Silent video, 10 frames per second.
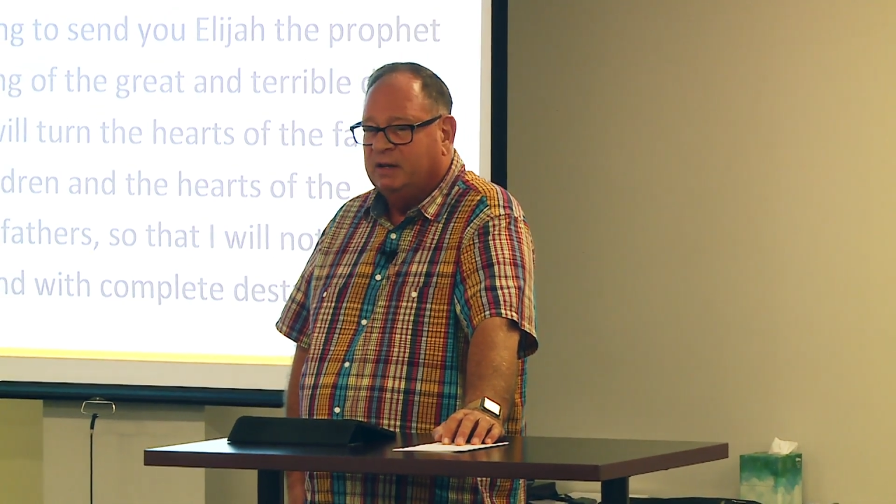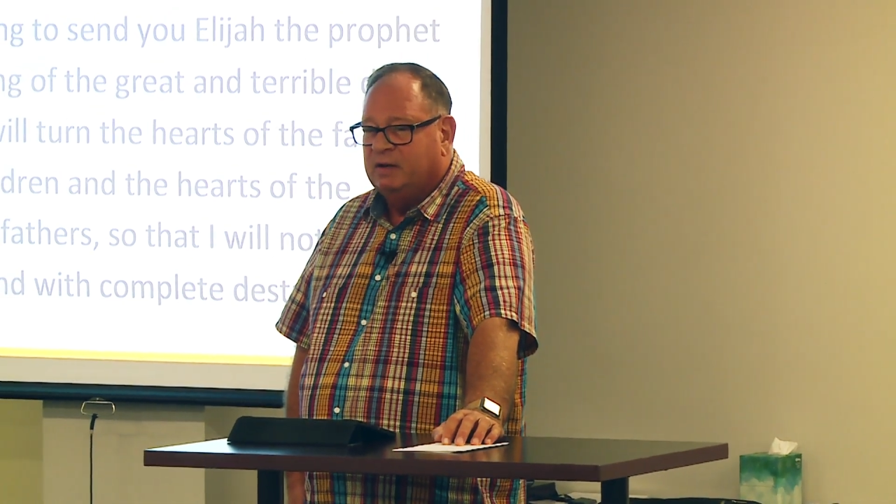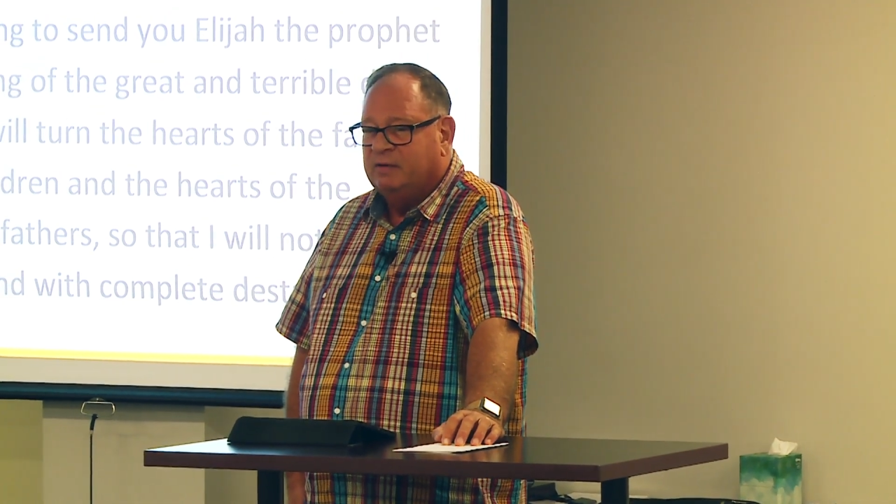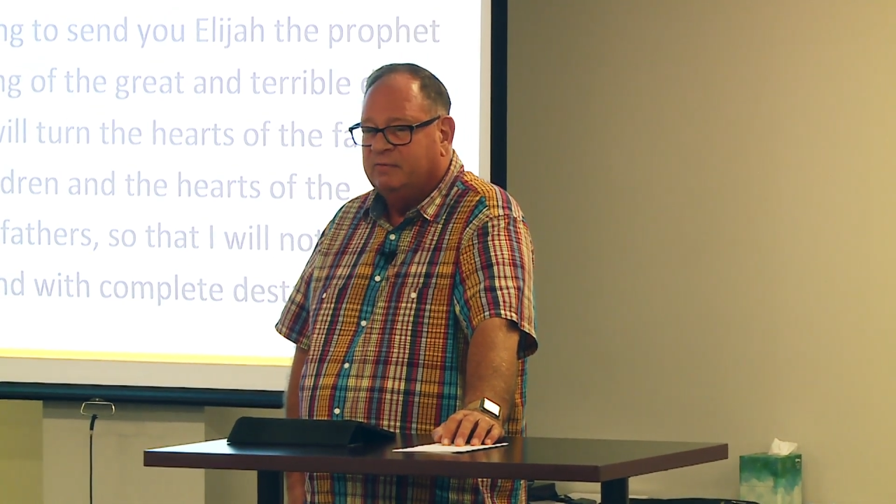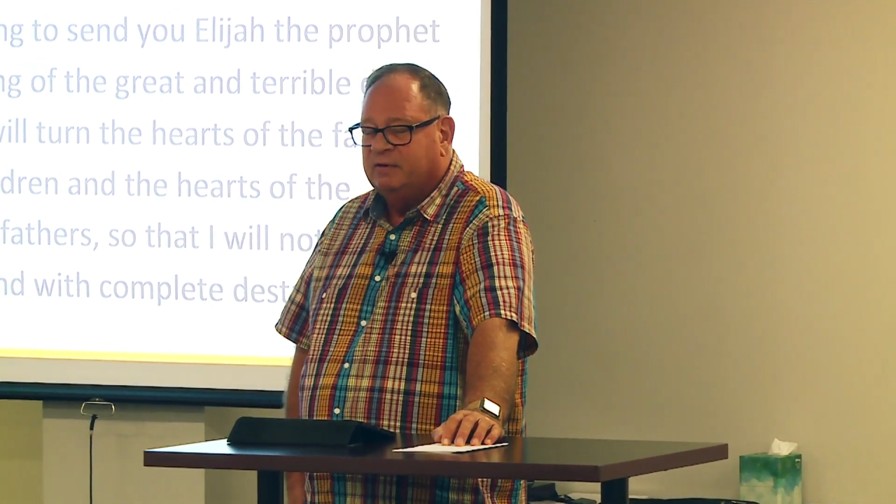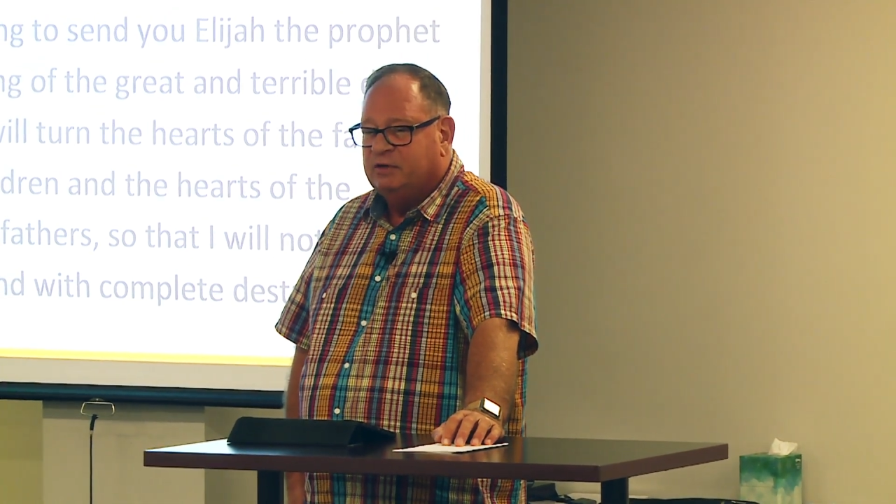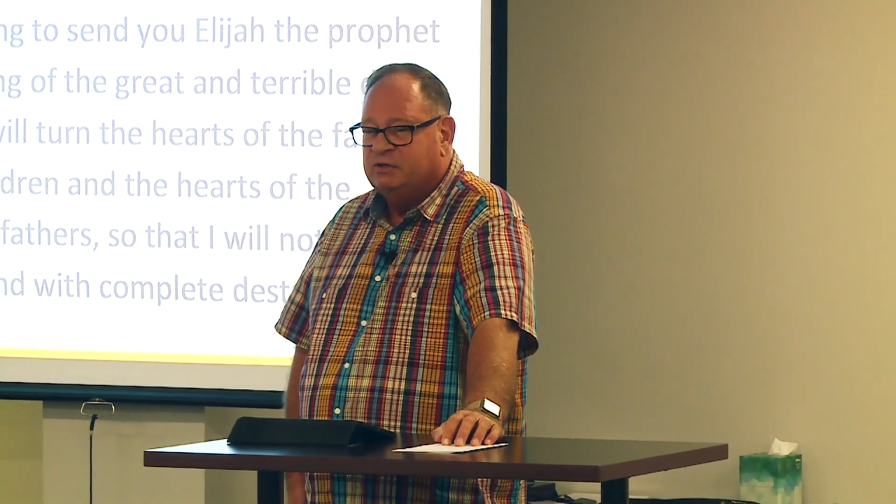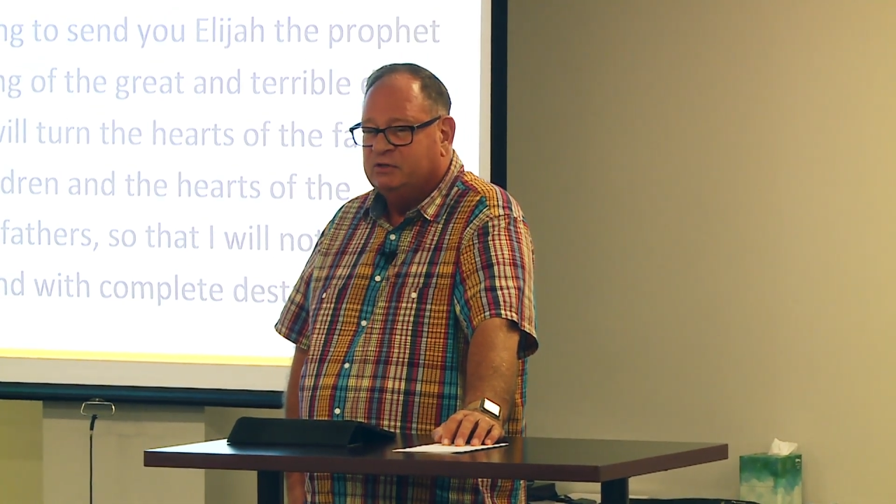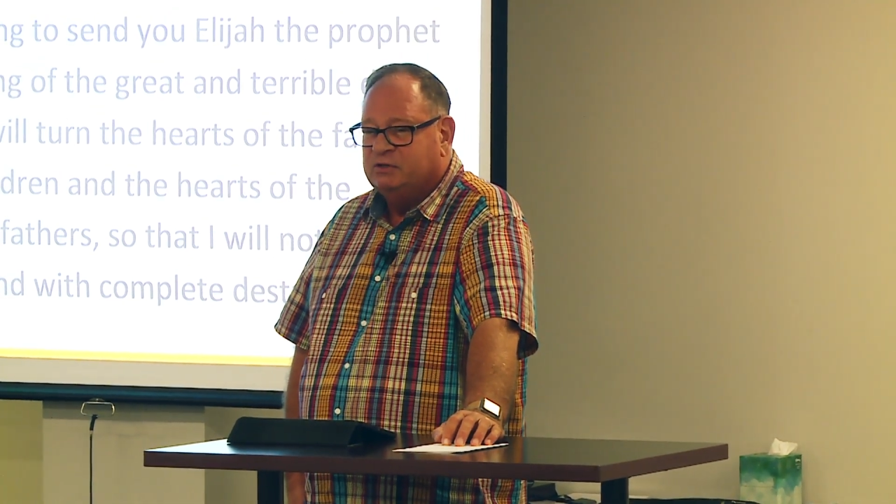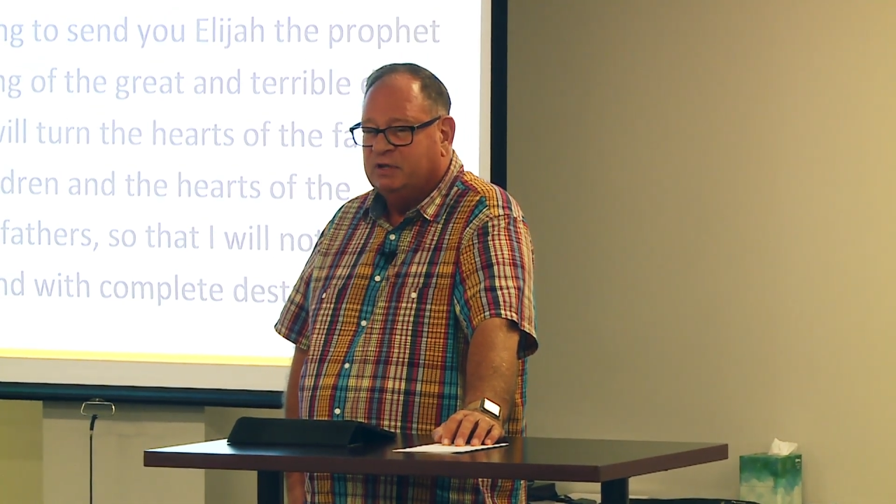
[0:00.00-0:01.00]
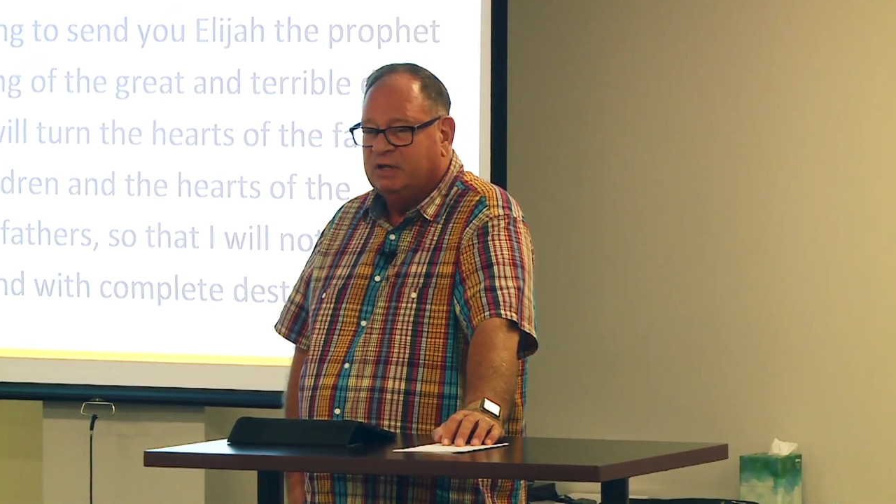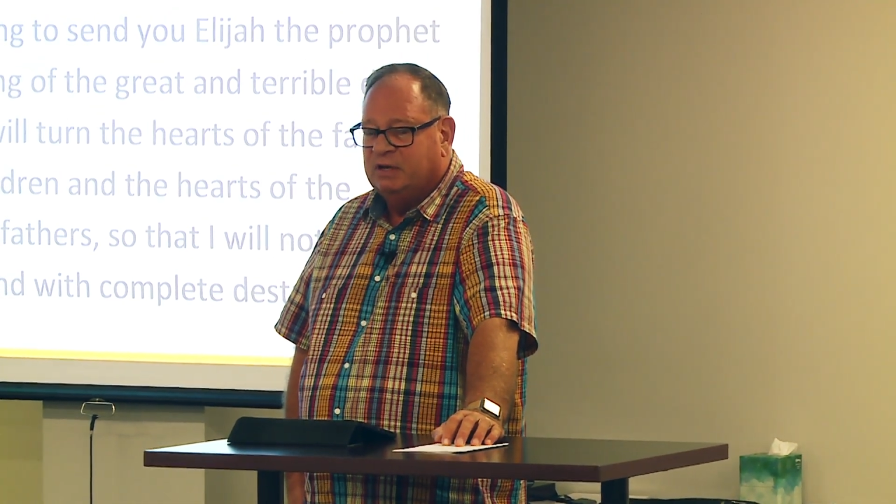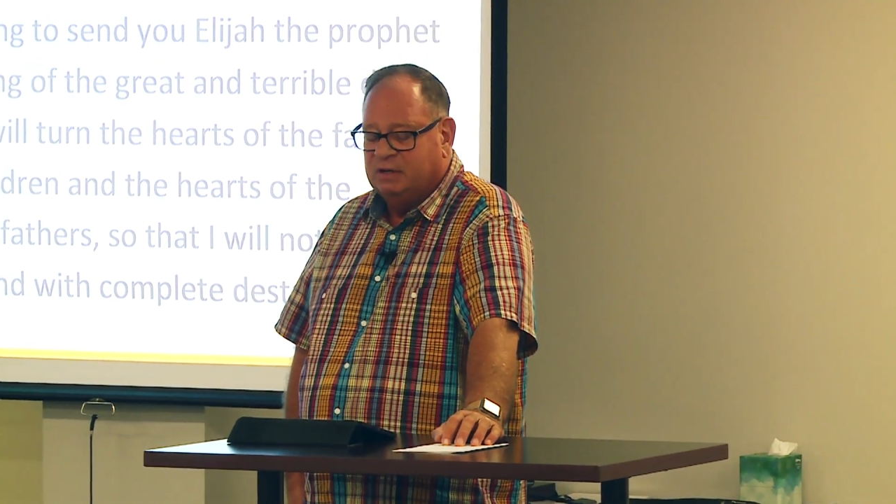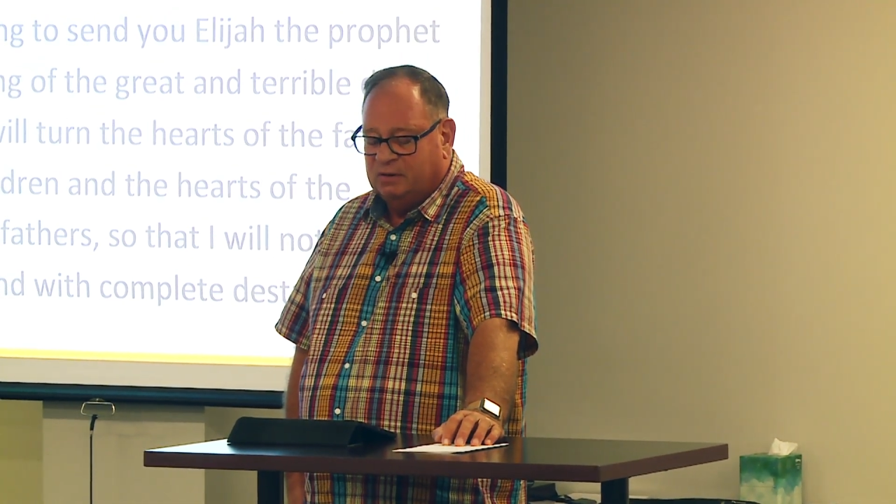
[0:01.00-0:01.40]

and visions and